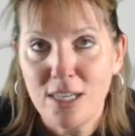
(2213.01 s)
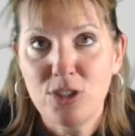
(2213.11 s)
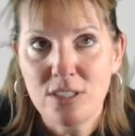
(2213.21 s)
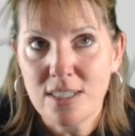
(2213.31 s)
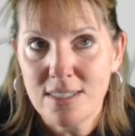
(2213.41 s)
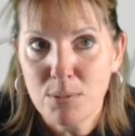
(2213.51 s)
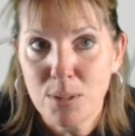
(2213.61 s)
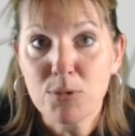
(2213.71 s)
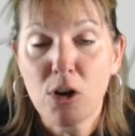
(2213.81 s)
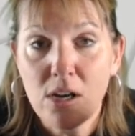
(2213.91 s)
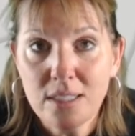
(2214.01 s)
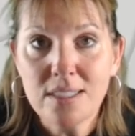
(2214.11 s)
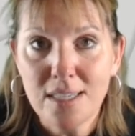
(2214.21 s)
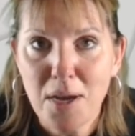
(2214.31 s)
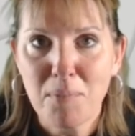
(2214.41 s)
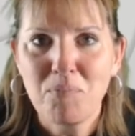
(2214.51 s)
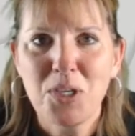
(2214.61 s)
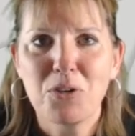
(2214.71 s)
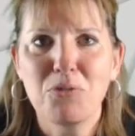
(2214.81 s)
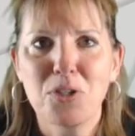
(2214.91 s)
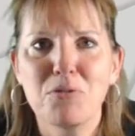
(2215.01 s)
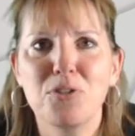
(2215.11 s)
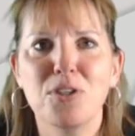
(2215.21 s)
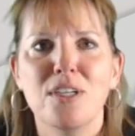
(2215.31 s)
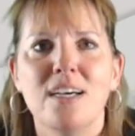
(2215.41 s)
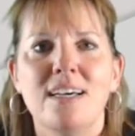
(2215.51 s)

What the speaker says: I shouldn't say sometimes, all the time, you're fearful